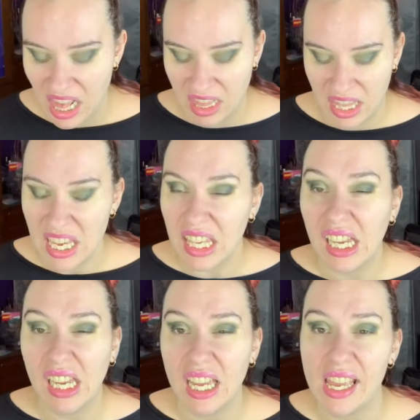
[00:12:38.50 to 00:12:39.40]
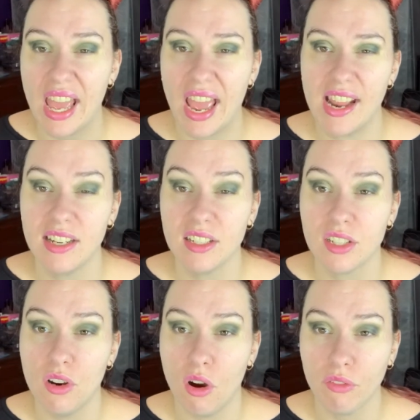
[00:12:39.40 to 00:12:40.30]
thick and
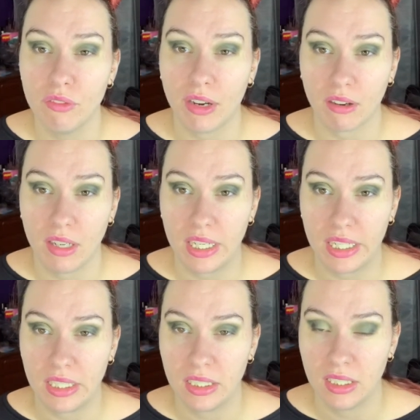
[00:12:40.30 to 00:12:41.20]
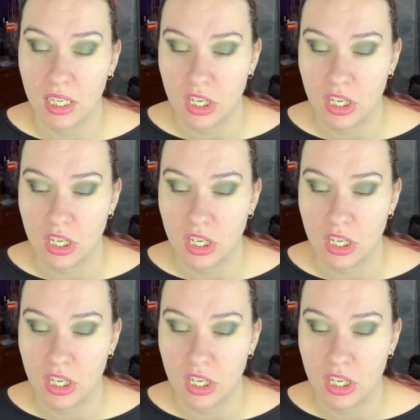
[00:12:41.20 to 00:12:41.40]
not very